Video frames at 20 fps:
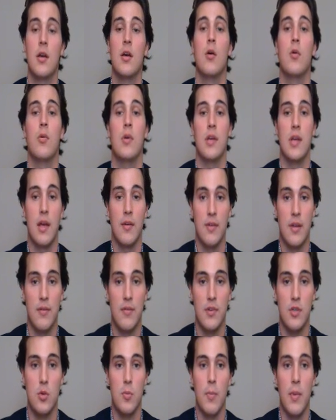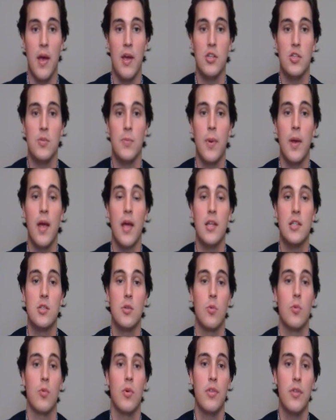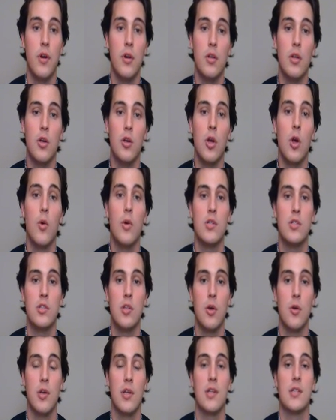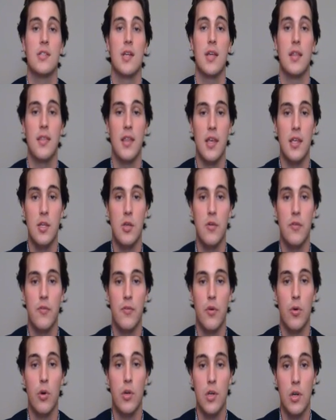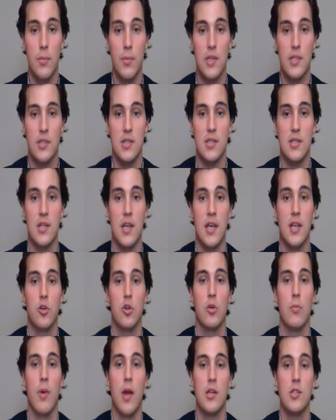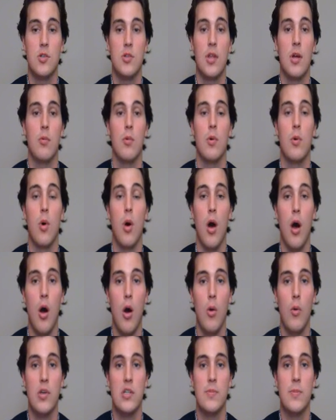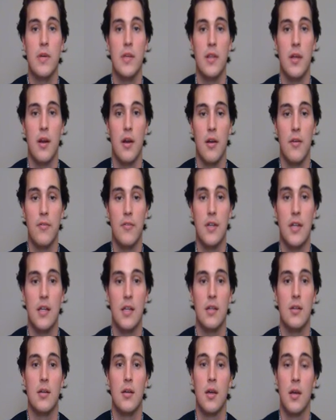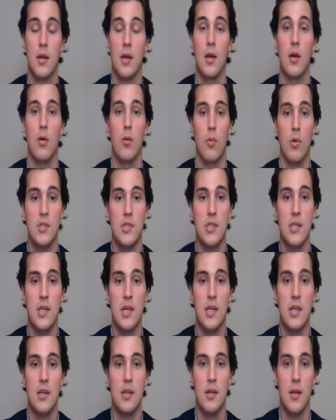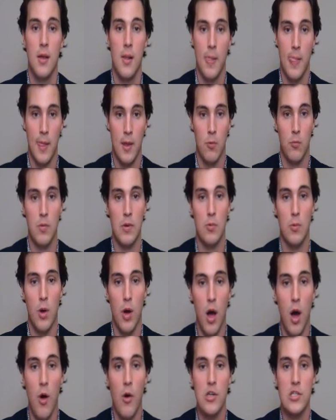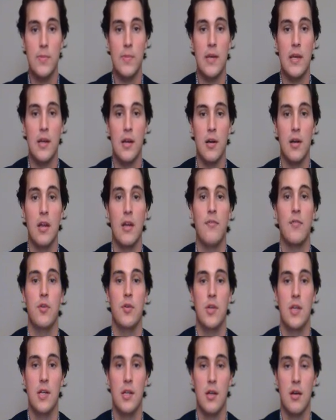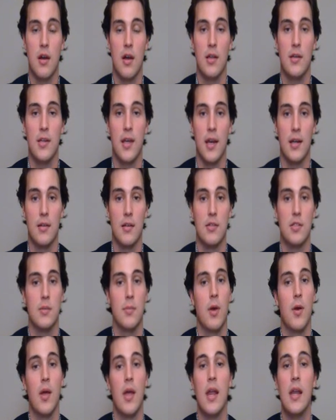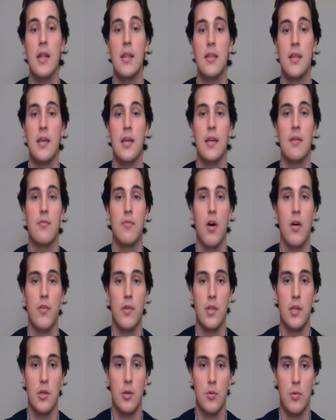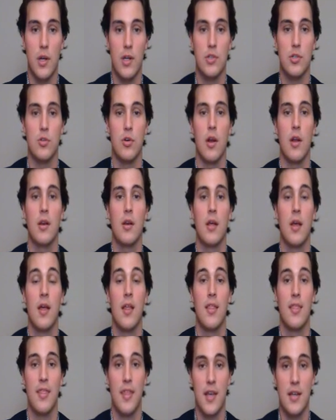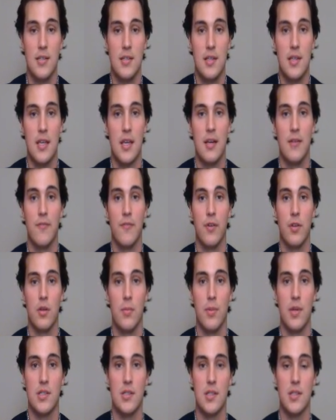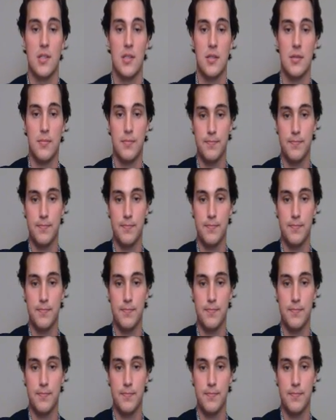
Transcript: We have given you mouse pads with our logo and slogan to say thank you for your business and to remind you that we will always be there if needed. Once again, we will always be here if you need to contact us about anything involving your restaurant. Thanks again for the business.